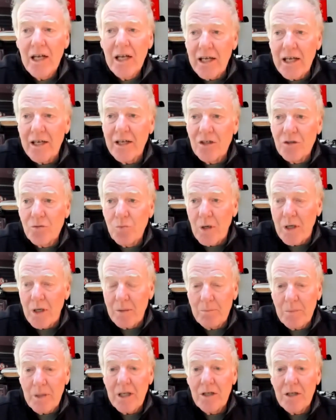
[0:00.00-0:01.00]
is what it
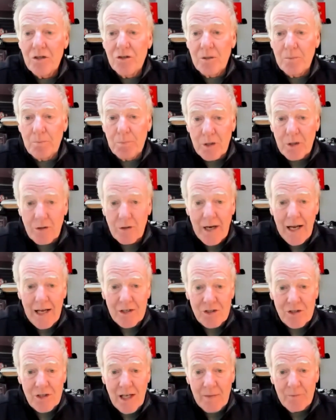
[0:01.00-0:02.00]
means to
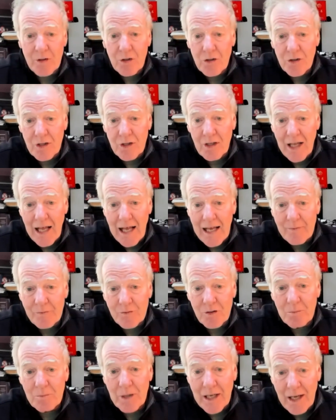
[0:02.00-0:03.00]
progress, to have a good life,
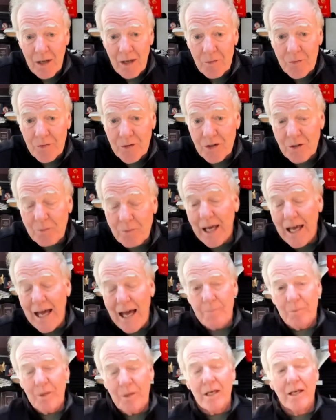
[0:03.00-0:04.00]
to be healthy, to be
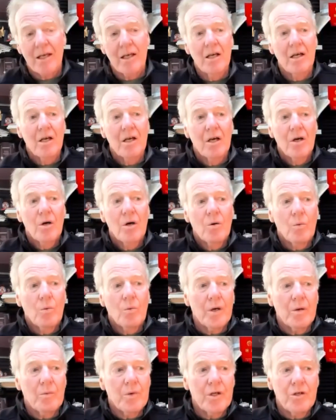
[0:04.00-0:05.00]
happy,
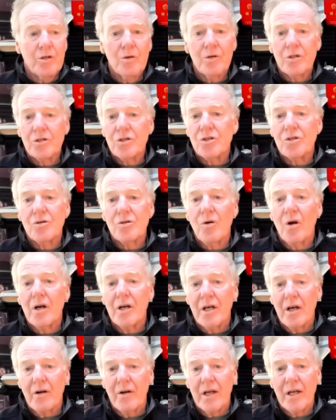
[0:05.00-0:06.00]
we do
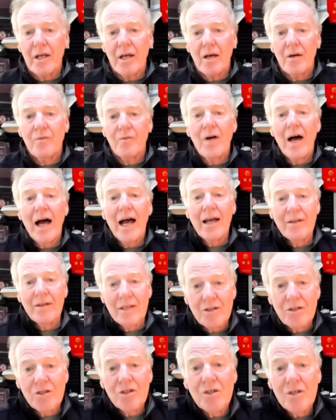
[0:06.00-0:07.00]
extraordinary
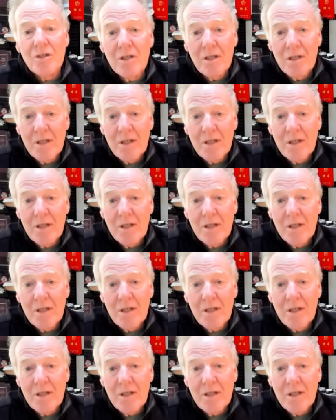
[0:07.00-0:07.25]
violence